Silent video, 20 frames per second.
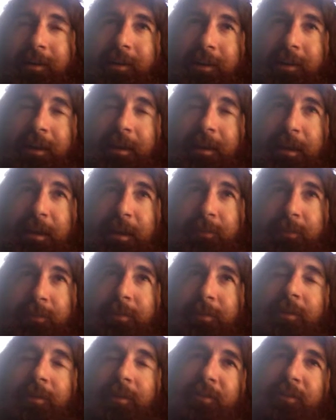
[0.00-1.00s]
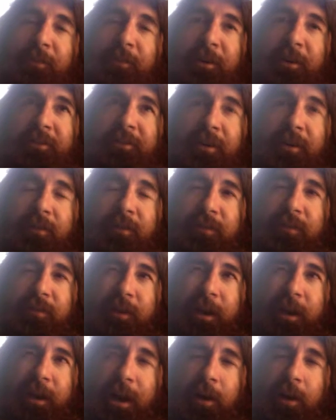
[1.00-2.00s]
keep to myself for
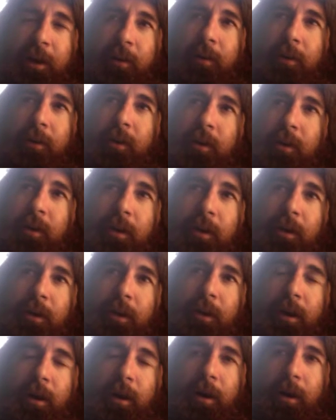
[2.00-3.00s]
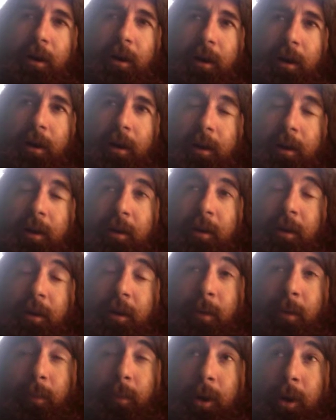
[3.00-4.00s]
now.
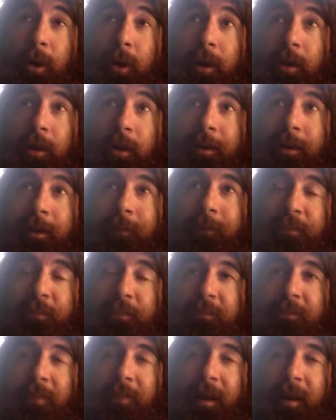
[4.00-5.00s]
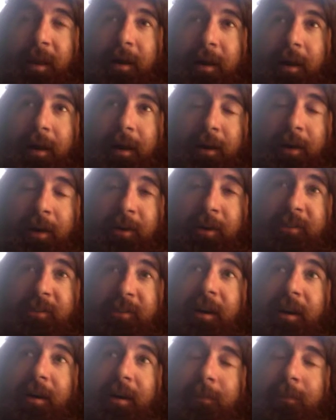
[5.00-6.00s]
But I looked
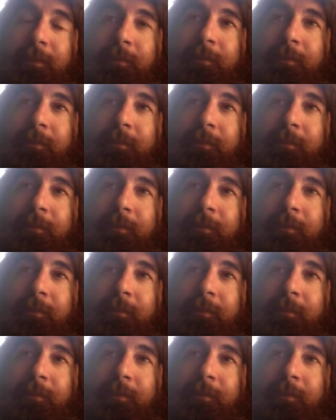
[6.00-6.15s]
up,